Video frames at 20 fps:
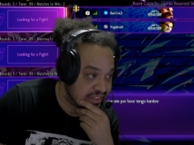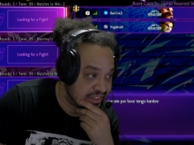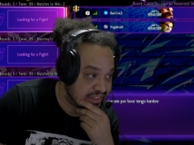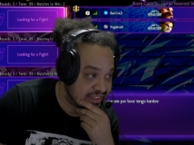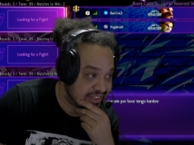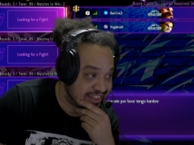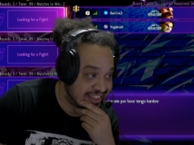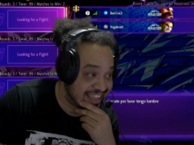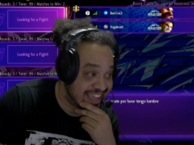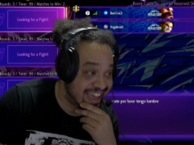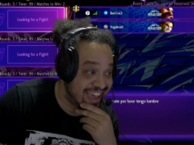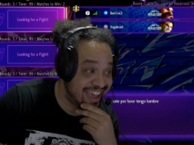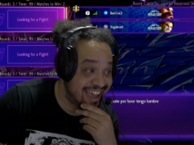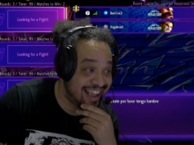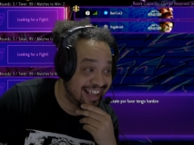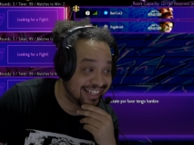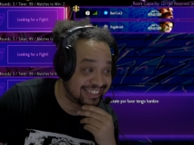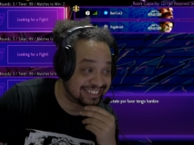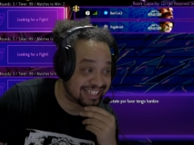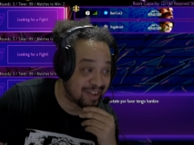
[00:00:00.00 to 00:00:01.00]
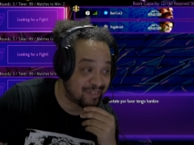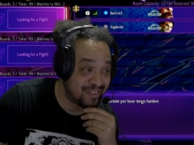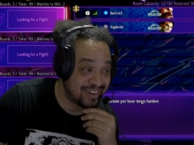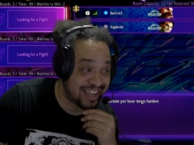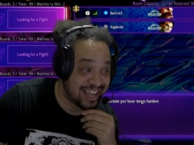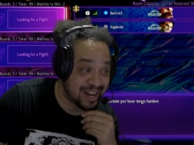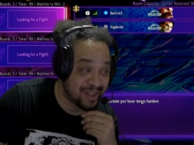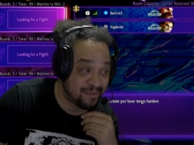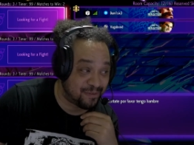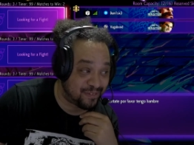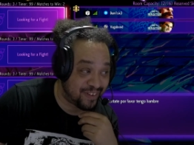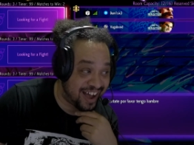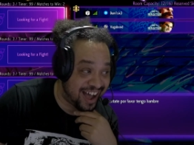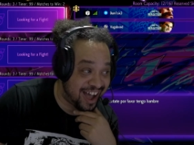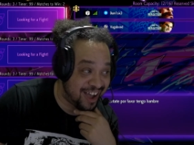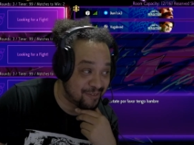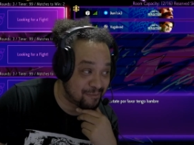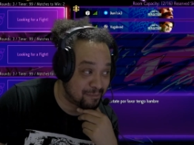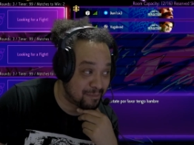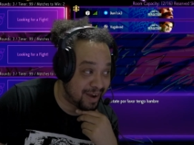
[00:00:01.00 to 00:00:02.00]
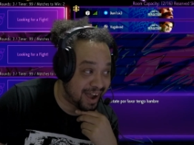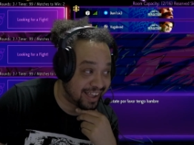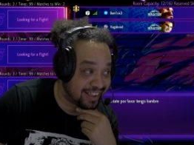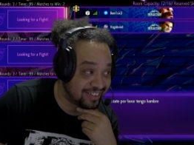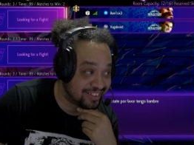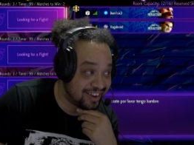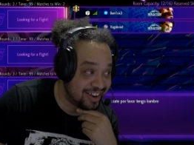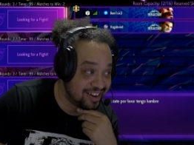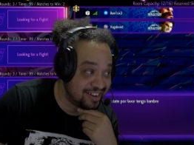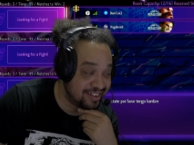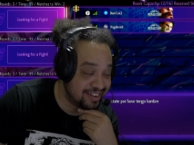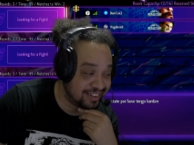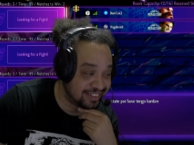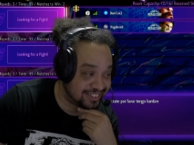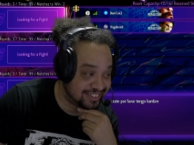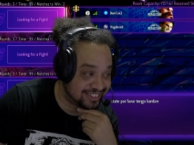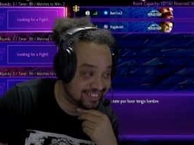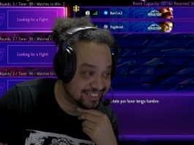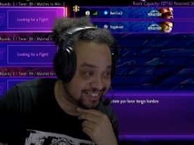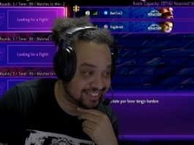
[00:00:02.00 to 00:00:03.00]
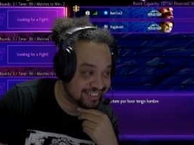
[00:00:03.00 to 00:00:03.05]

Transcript: Hey, 785, my goodness.